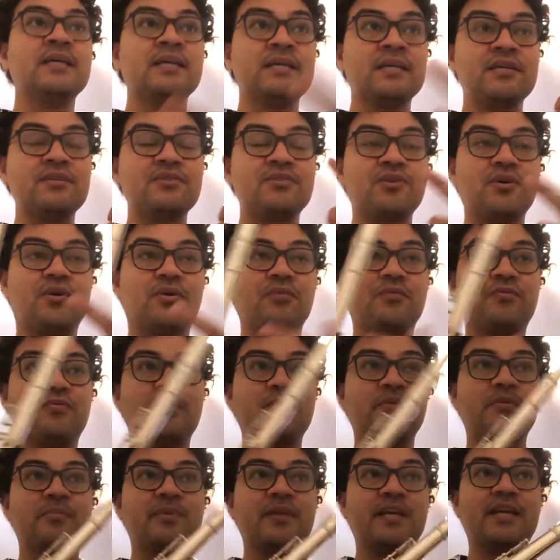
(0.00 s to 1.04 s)
So, from
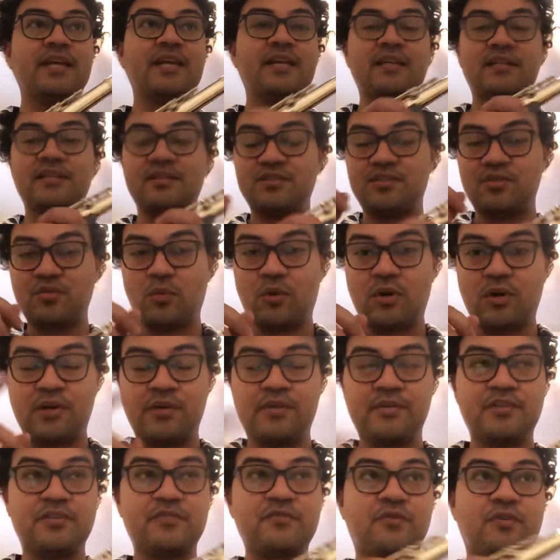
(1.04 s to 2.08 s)
the beginning, let's work on
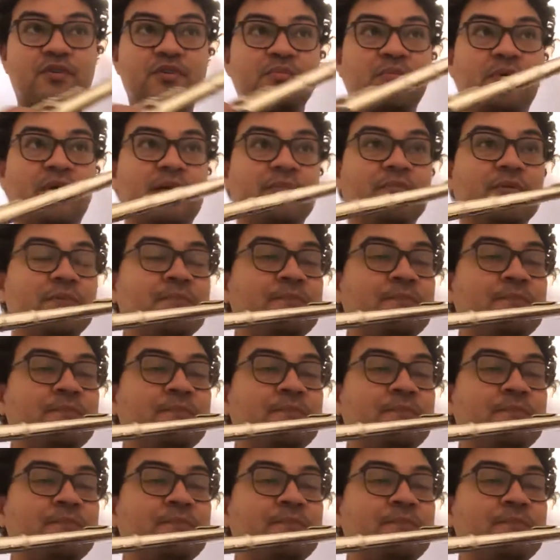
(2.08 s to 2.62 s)
this first problem.